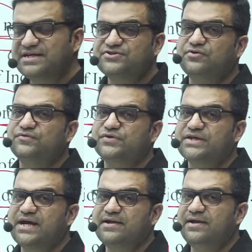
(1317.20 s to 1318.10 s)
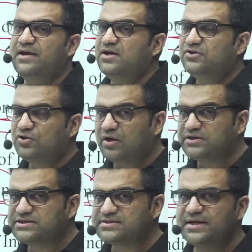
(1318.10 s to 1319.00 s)
of society, not
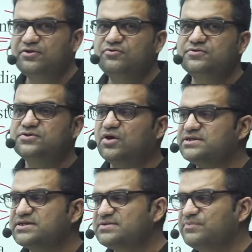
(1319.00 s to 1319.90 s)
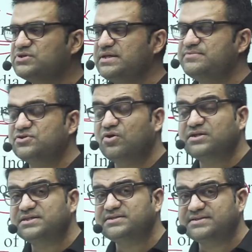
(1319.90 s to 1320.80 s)
just Hindus, not just Muslims, not
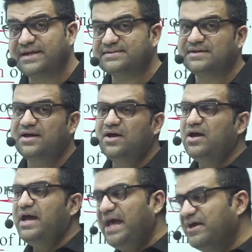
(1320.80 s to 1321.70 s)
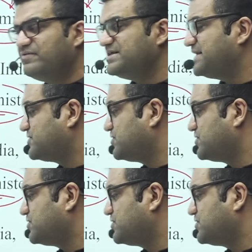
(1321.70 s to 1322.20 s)
just Sikhs, every section of